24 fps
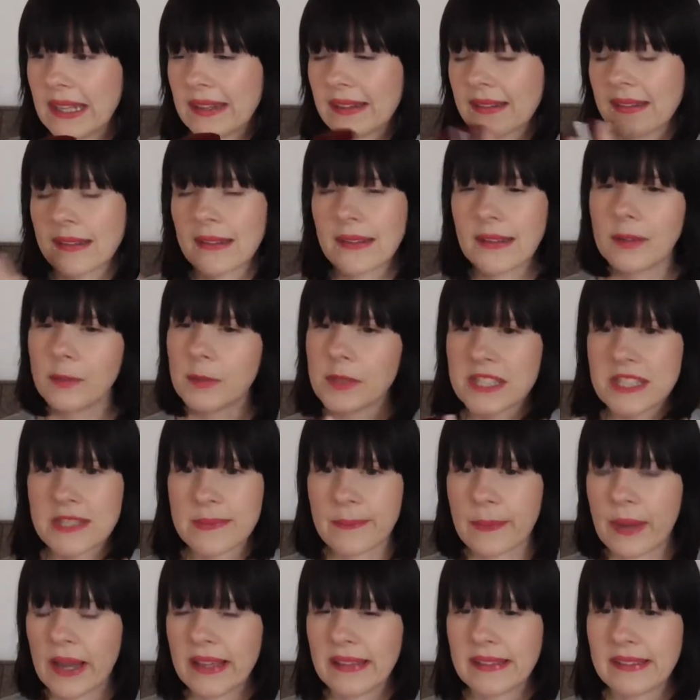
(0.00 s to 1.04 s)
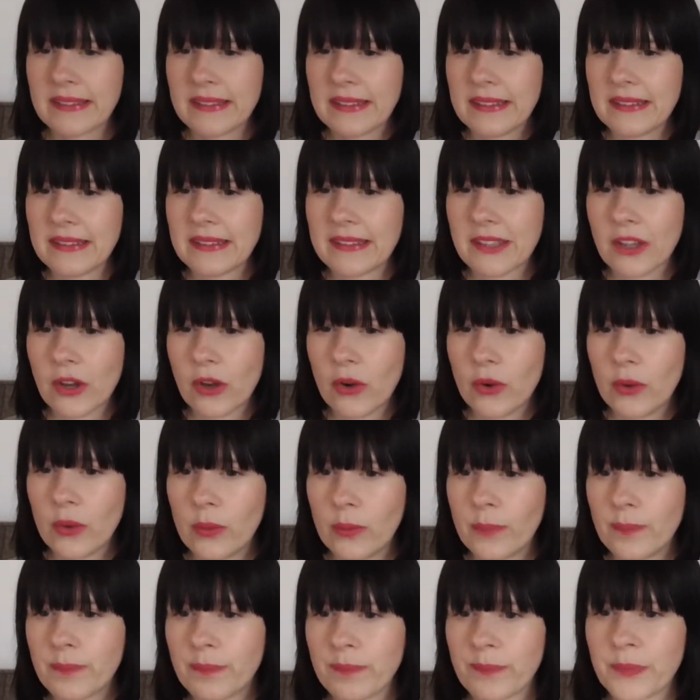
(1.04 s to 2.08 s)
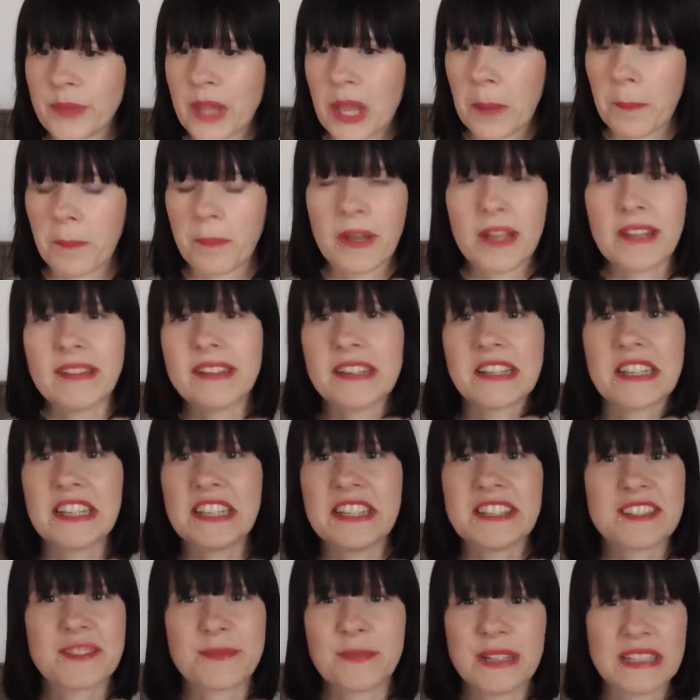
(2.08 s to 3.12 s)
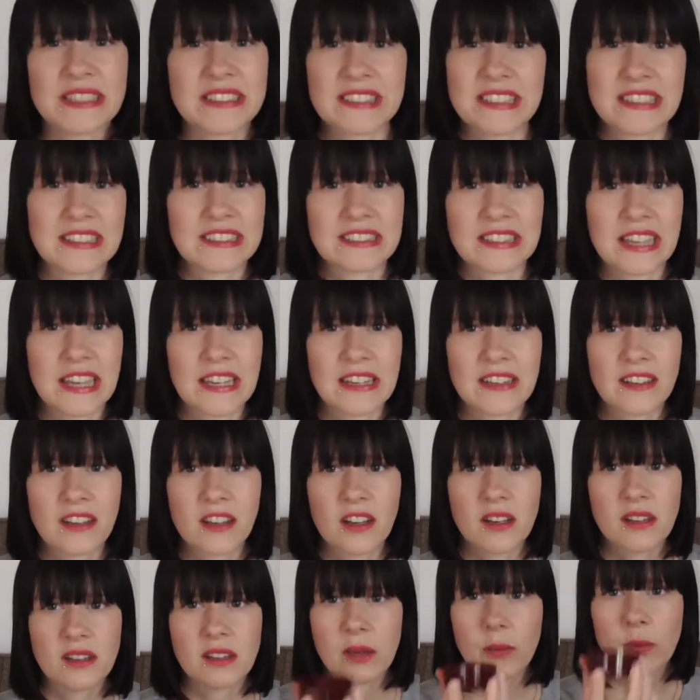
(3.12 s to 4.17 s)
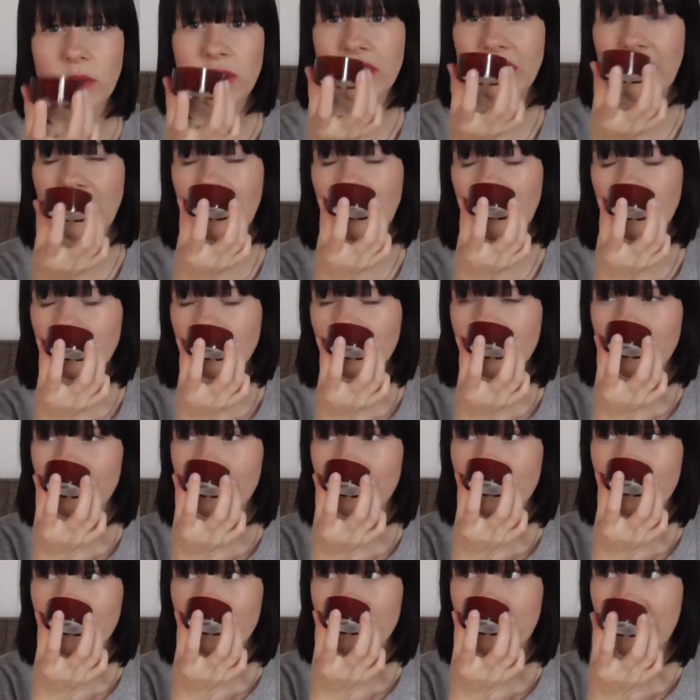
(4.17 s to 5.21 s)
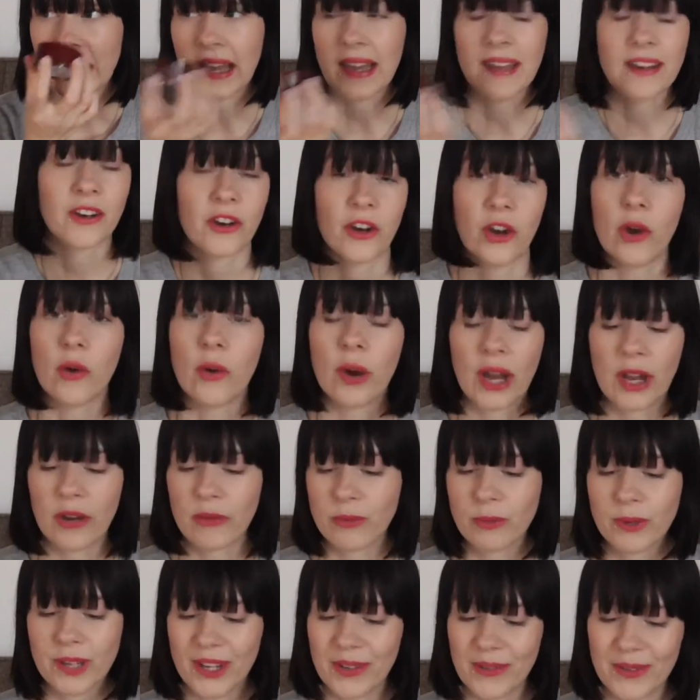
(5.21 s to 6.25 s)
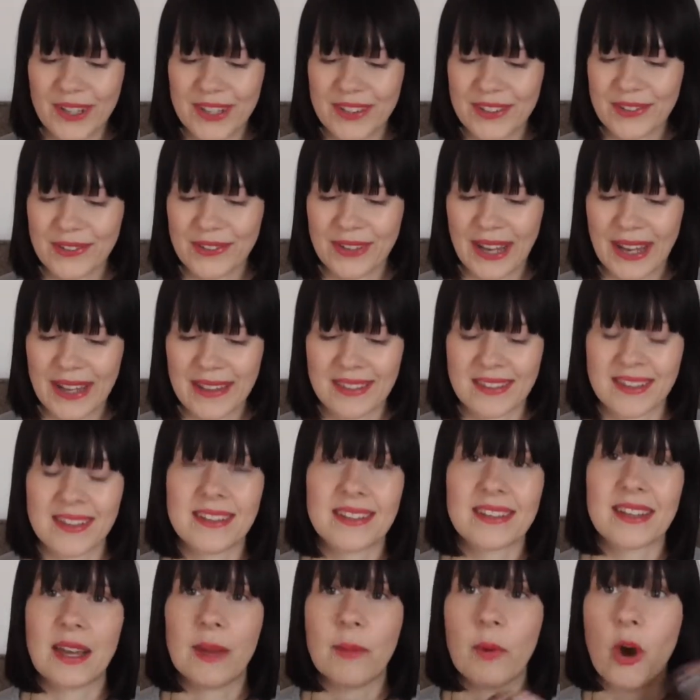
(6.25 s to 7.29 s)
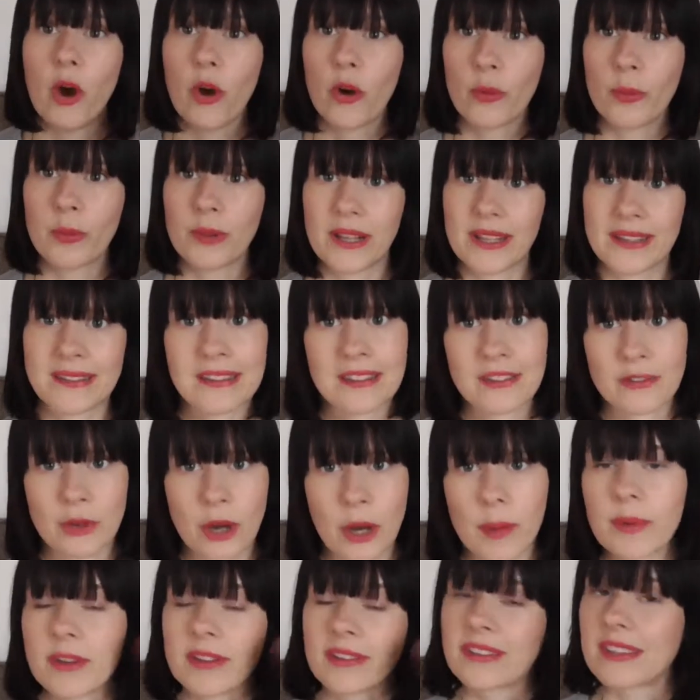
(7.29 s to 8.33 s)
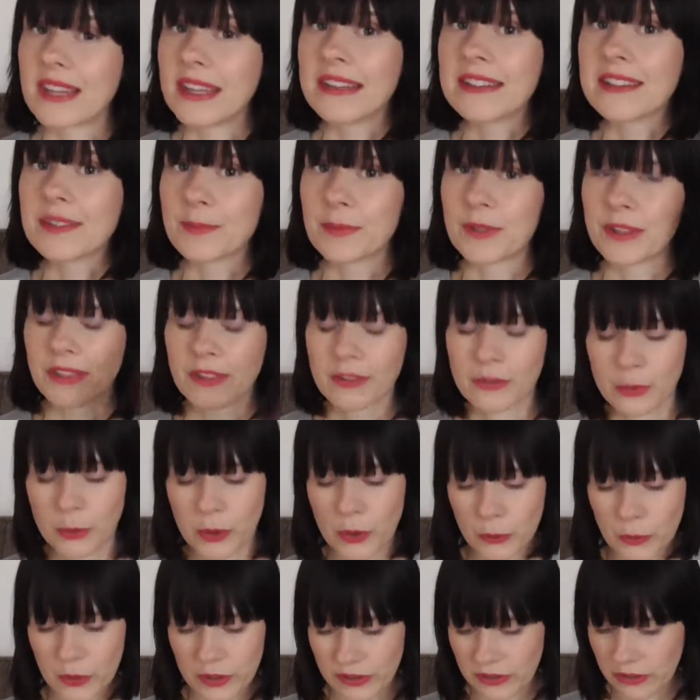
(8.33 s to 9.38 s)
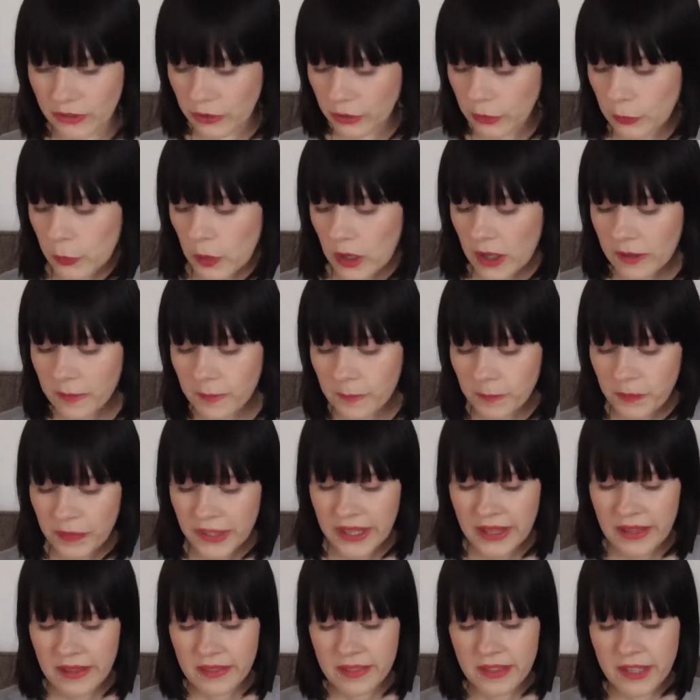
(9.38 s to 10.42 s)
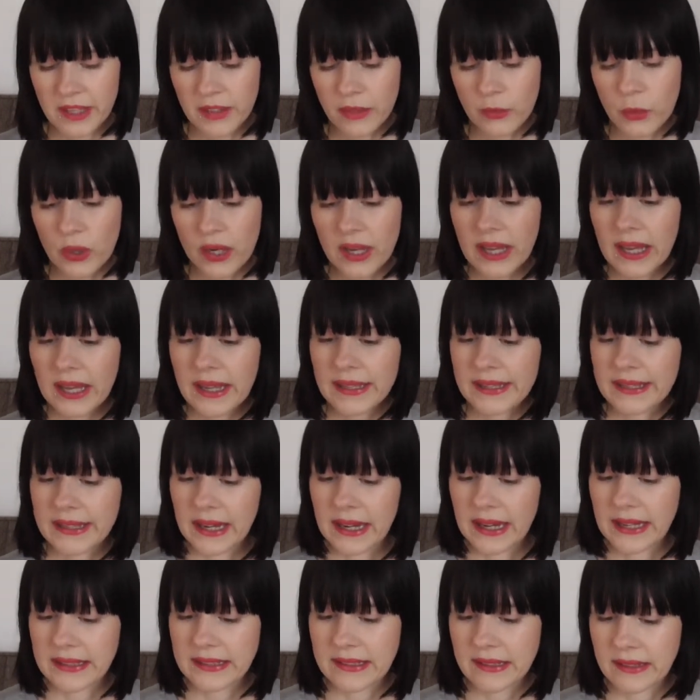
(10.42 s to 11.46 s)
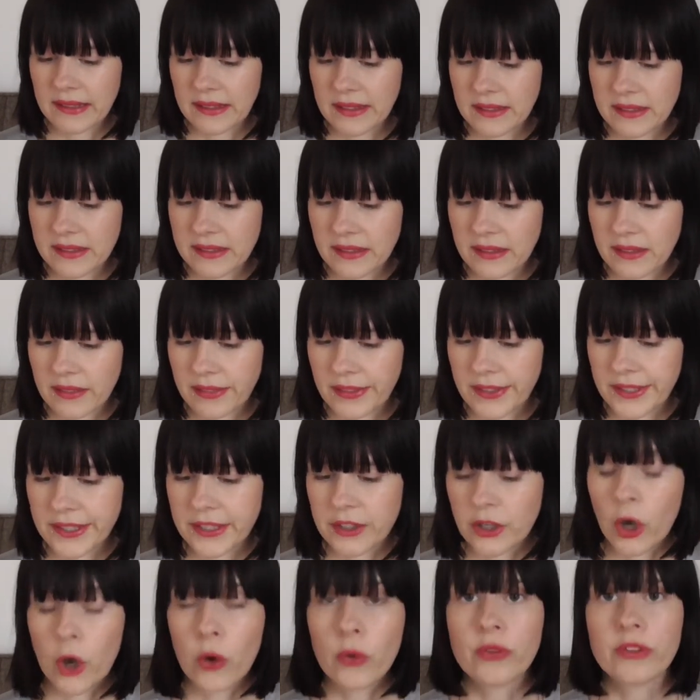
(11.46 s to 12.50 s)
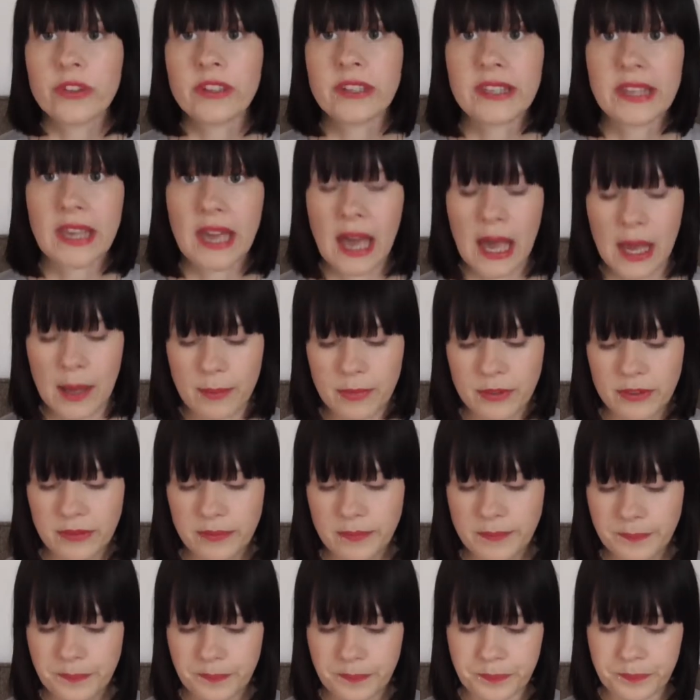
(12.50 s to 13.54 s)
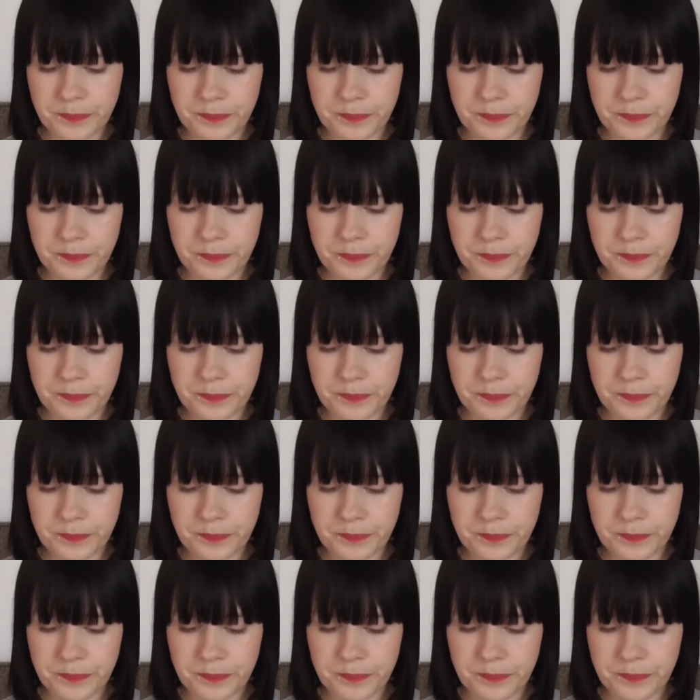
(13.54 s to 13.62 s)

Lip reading: and it's a little bit spicy. So basically it smells like Santa Claus, I would say. I don't know, I really, really do like this. I'm horrible at describing scents, but this one was a good one. The other one I got is the Cozy Cabin,